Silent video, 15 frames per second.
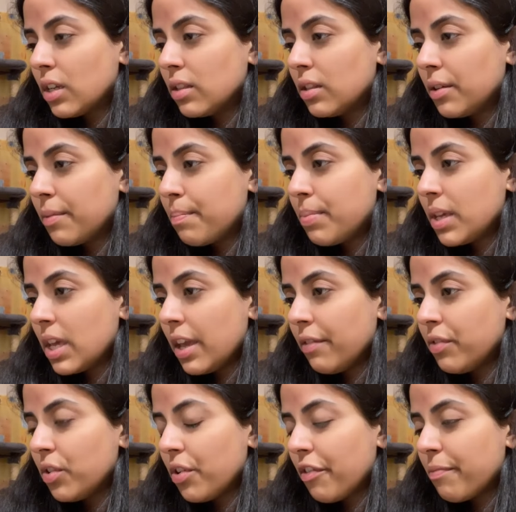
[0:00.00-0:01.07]
the
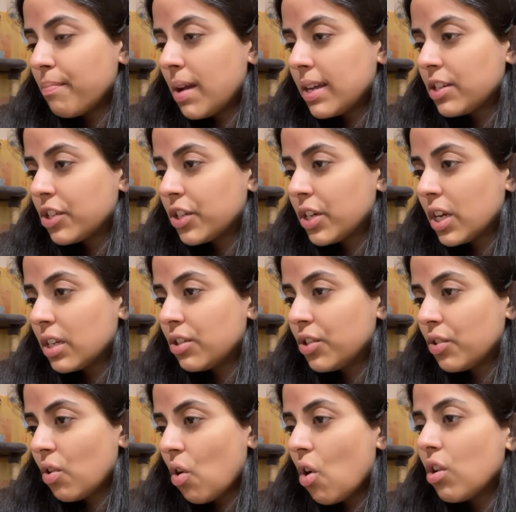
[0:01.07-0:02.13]
behavior of matter
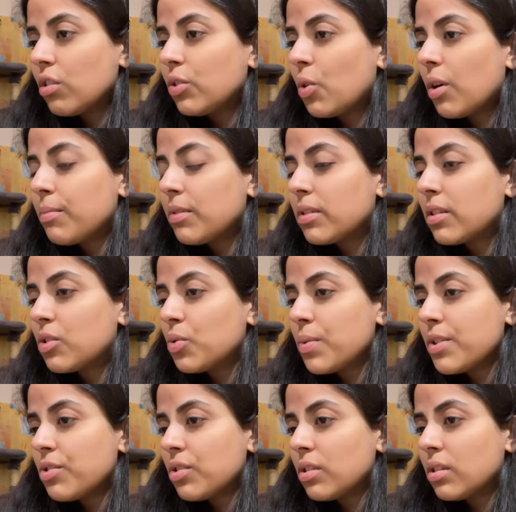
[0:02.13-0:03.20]
under all normal
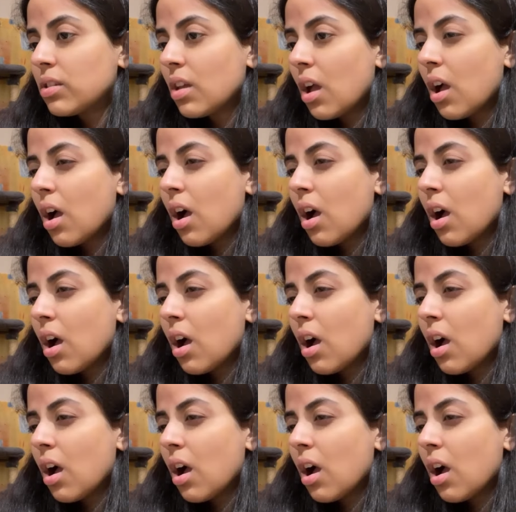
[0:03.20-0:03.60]
situations